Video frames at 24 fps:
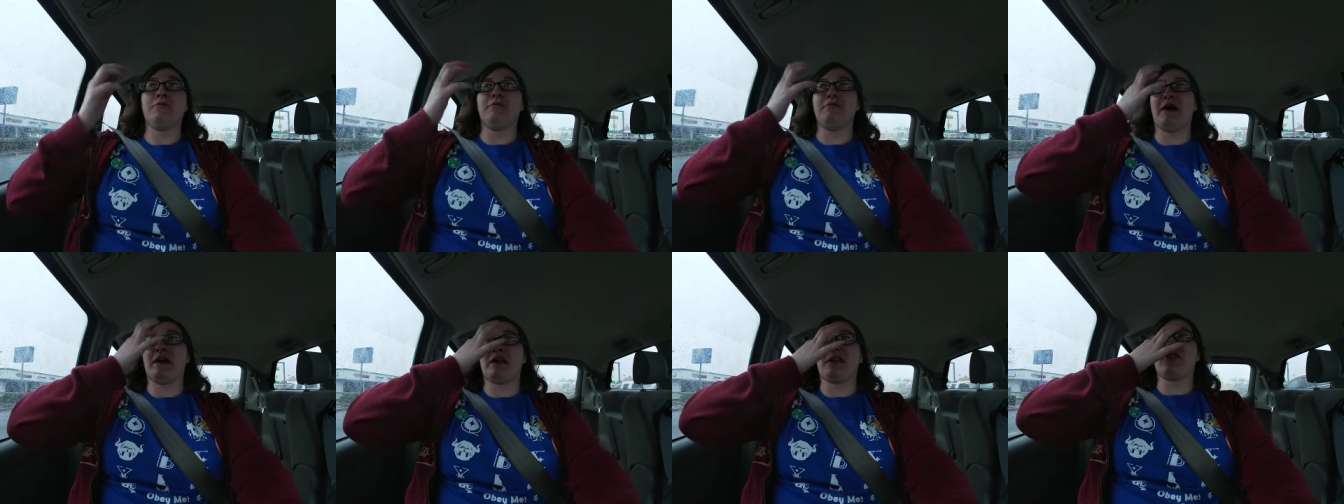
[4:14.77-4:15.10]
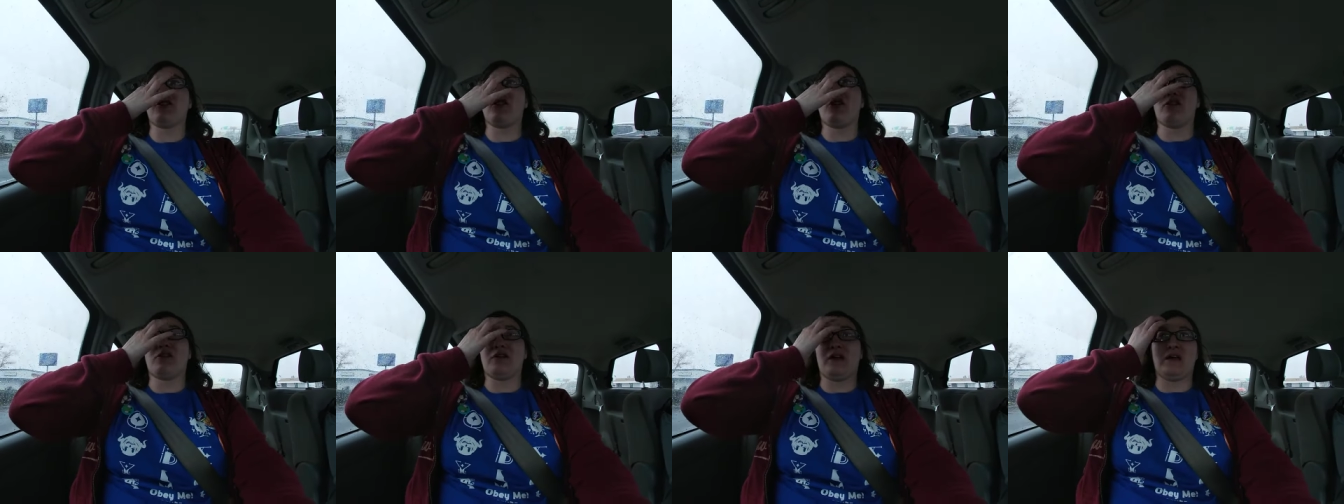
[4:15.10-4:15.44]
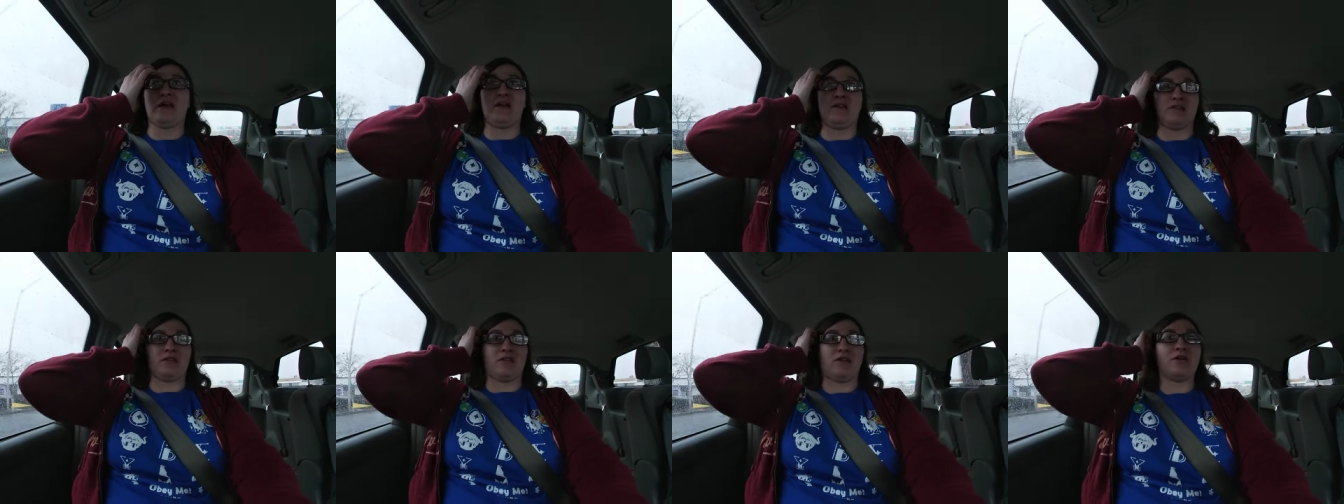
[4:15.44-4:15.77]
Like sort
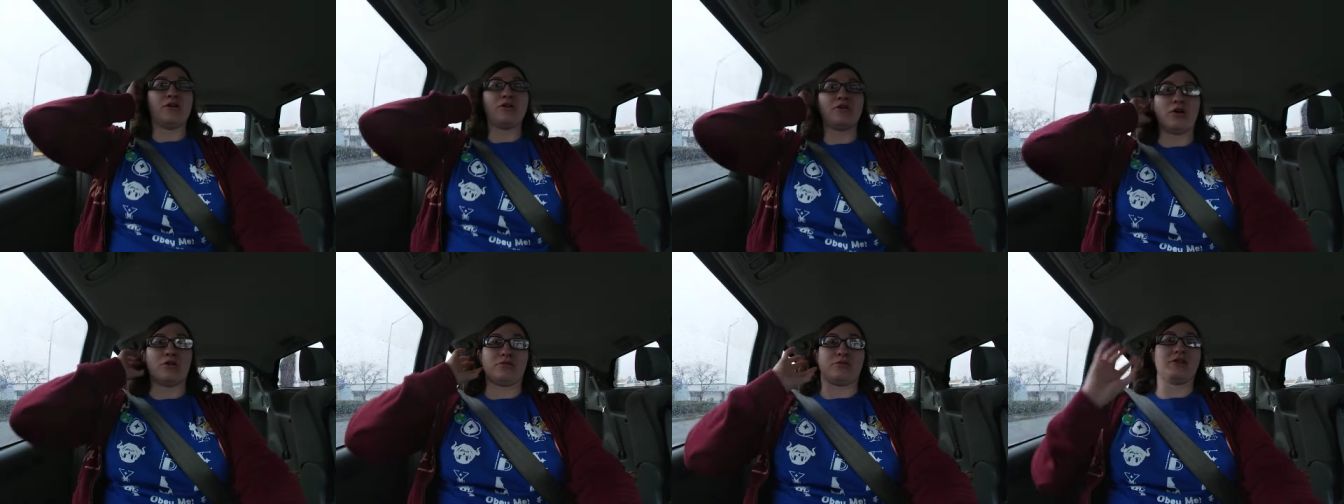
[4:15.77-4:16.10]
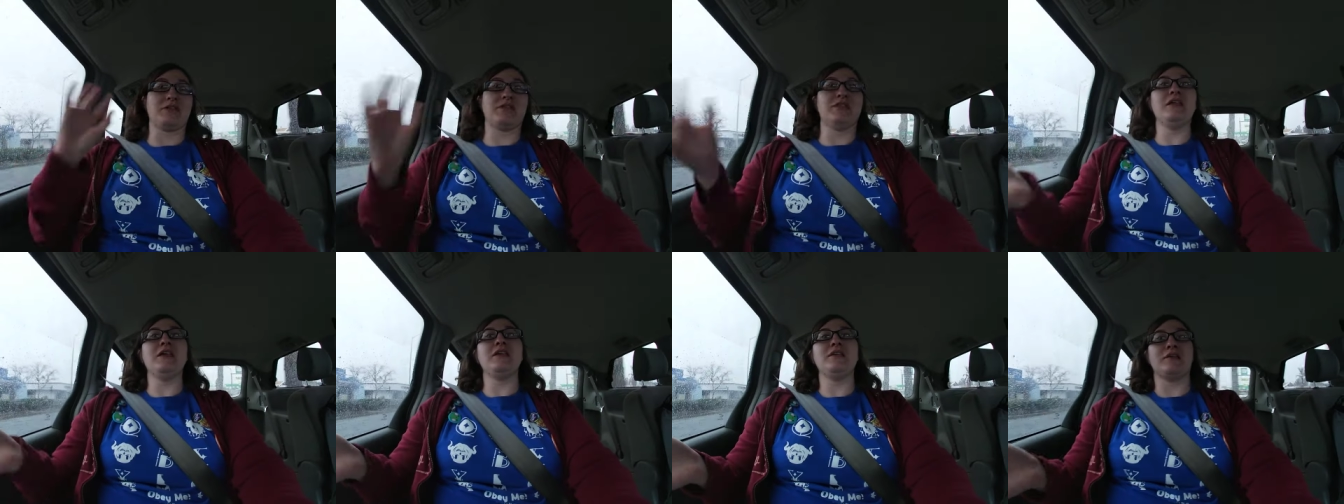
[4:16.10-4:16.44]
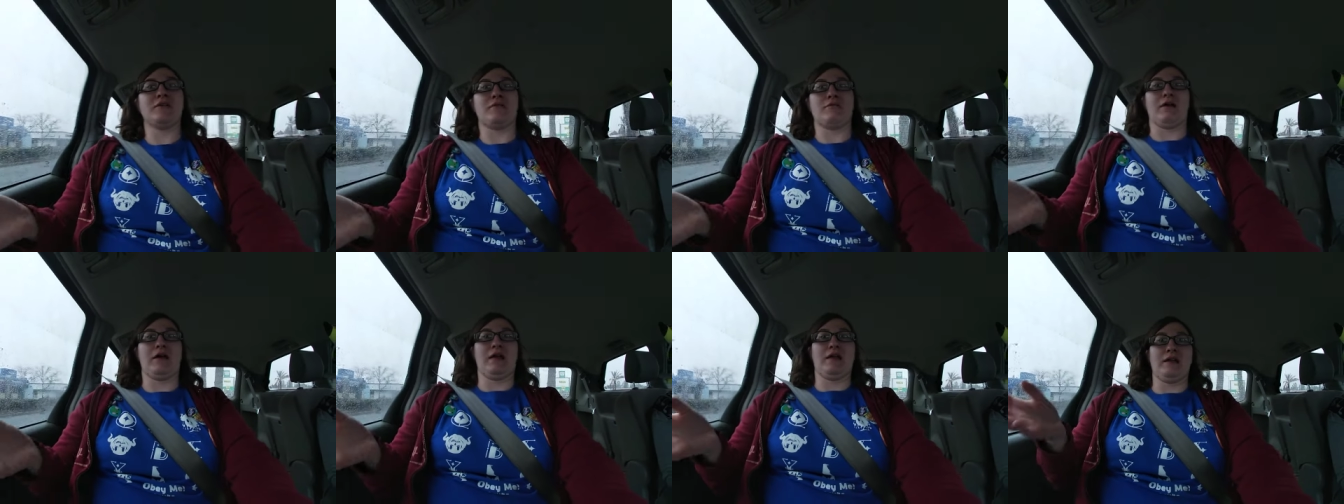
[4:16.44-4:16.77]
of go to
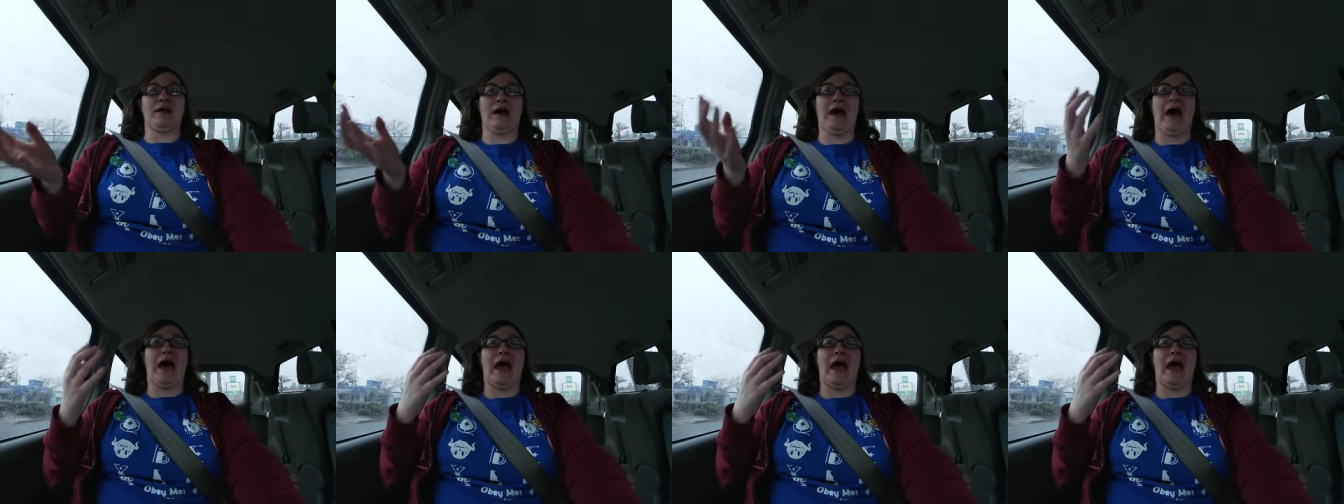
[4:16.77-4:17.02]
Disneyland,